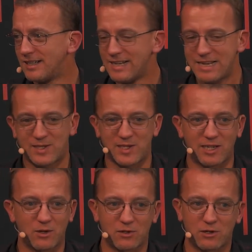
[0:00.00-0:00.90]
seeing
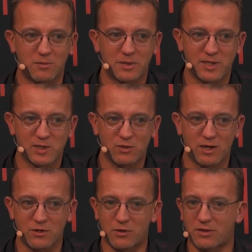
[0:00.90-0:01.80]
other companies try
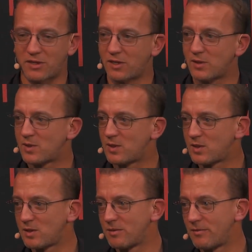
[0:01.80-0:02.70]
new
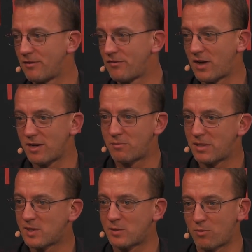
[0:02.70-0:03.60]
things, find
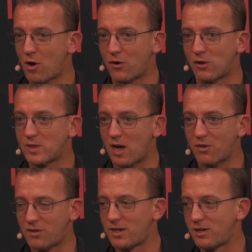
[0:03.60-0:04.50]
best products out
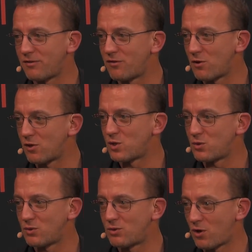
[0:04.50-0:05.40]
there for us
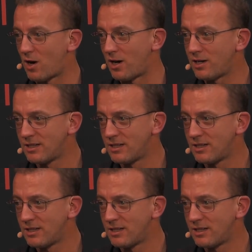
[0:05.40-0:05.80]
to try.